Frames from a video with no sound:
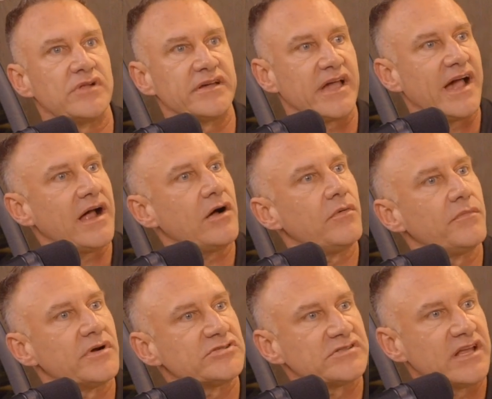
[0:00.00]
like how
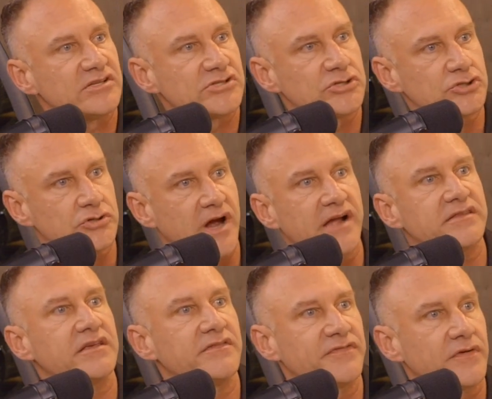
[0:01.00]
much that is
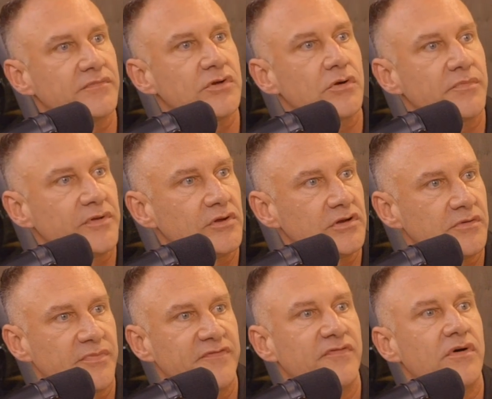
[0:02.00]
detracting from your ability to
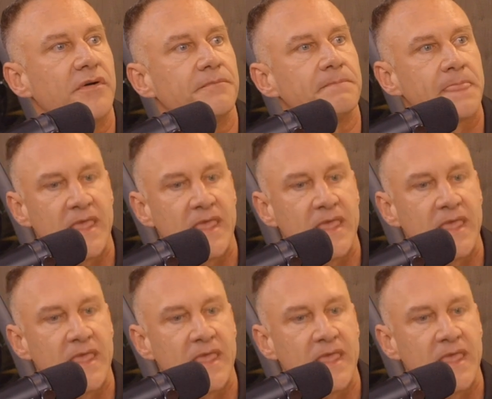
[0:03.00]
perform.